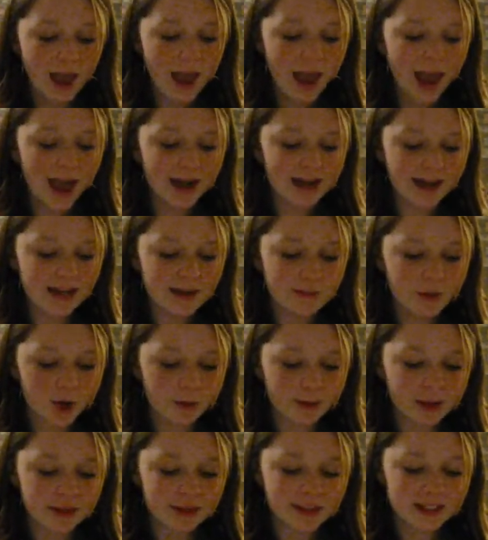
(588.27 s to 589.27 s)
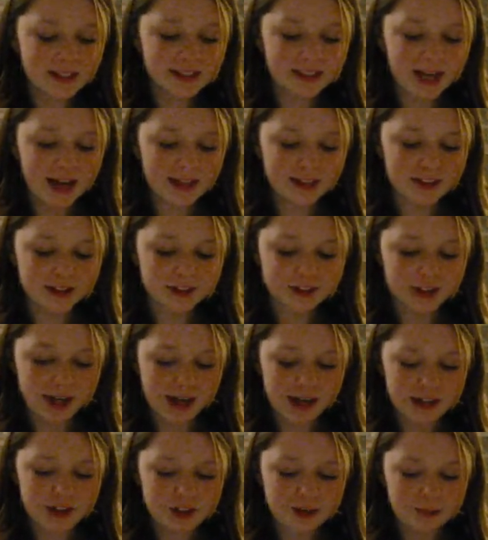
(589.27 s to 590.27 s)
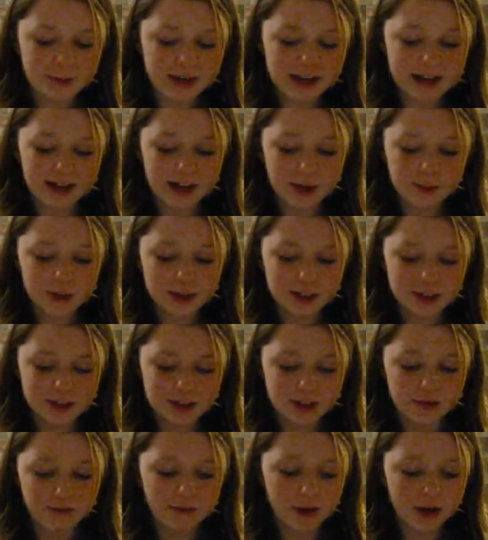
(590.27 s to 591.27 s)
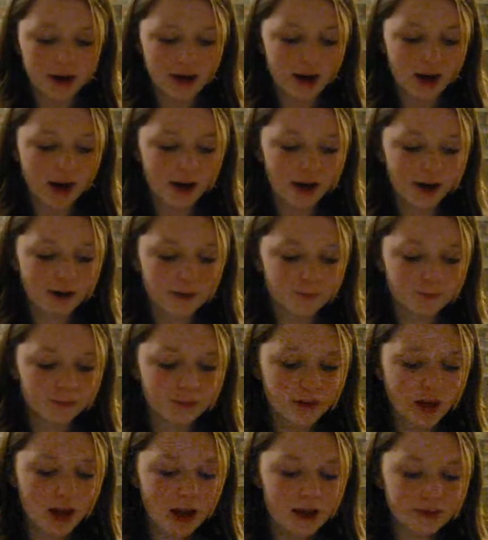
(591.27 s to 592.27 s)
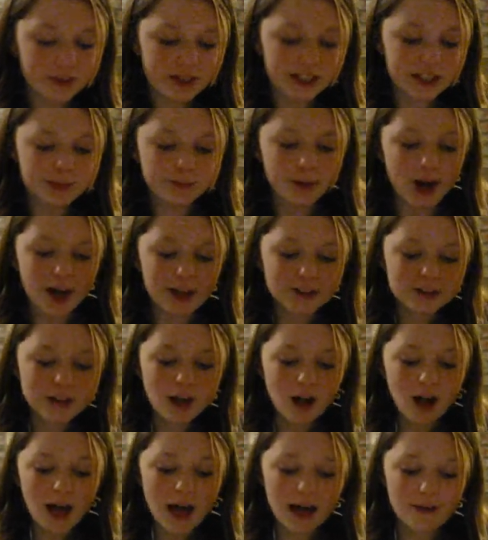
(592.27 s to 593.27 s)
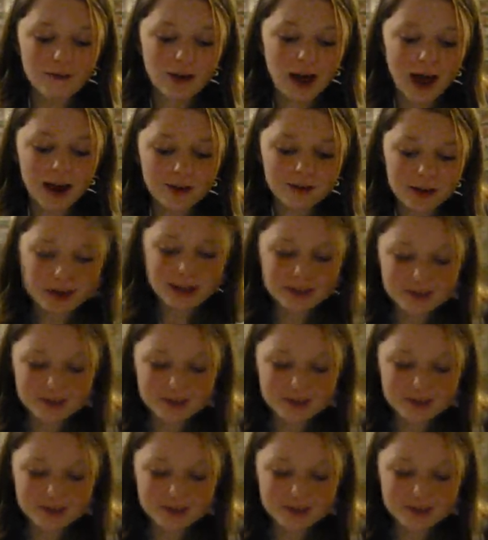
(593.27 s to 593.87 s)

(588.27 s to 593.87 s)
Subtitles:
At any moment, these signs could change, making our prediction very hard. These spots all have high